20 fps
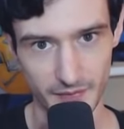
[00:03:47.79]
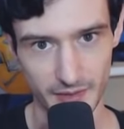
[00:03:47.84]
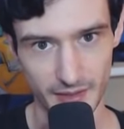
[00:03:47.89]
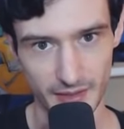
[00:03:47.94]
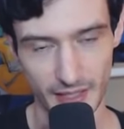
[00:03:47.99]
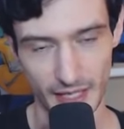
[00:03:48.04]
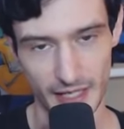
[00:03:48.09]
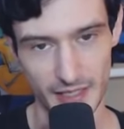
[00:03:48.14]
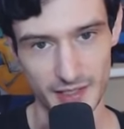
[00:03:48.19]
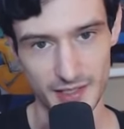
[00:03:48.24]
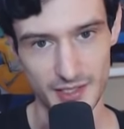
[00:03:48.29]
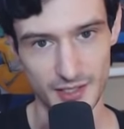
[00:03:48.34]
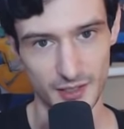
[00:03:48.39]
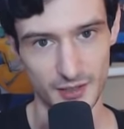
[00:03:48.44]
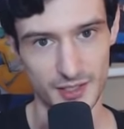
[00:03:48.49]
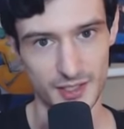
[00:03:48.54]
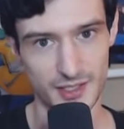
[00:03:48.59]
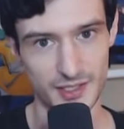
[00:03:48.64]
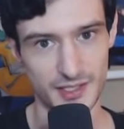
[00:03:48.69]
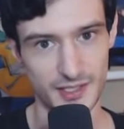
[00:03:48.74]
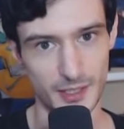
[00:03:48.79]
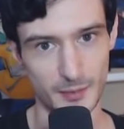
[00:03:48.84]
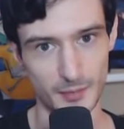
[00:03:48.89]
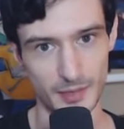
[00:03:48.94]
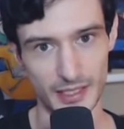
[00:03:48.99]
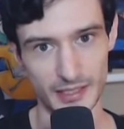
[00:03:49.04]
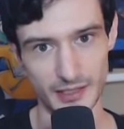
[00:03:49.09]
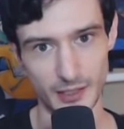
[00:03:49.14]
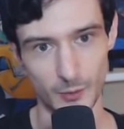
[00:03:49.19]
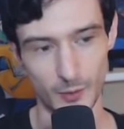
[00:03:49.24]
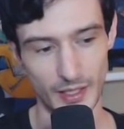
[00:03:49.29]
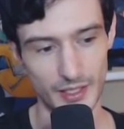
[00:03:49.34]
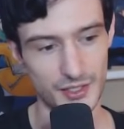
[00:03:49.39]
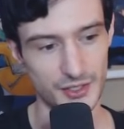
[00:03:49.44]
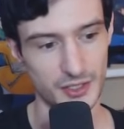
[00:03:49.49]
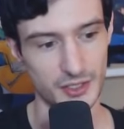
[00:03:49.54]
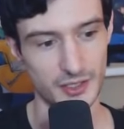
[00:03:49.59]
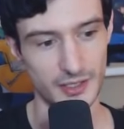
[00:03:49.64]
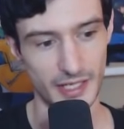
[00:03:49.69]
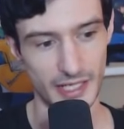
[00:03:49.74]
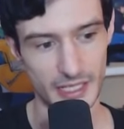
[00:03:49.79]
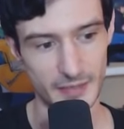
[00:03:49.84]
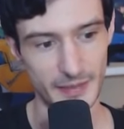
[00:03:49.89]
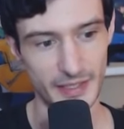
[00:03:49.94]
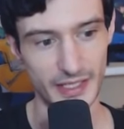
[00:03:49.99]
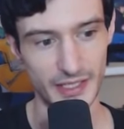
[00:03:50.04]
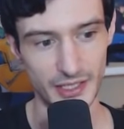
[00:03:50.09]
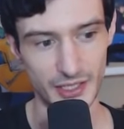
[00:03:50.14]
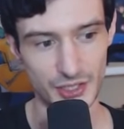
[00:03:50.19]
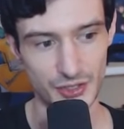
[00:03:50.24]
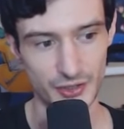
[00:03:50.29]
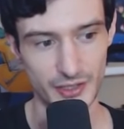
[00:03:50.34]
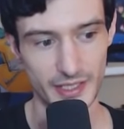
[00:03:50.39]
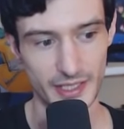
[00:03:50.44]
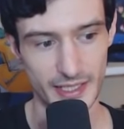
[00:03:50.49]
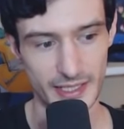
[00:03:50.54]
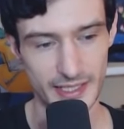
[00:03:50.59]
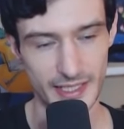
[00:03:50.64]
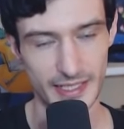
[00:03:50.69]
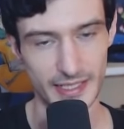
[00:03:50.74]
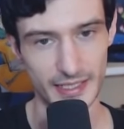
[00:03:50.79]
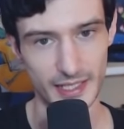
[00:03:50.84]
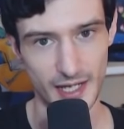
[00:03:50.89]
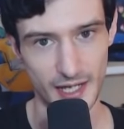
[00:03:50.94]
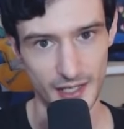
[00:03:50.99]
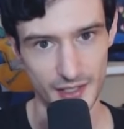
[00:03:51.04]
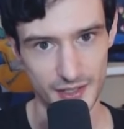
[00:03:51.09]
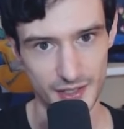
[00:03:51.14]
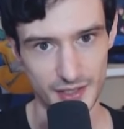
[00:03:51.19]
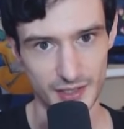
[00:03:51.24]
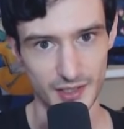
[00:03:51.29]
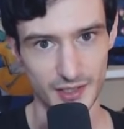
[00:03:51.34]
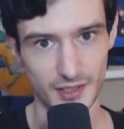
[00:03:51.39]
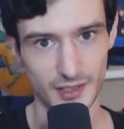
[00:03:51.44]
Kind of starts to seem like the Western anime industry is a lost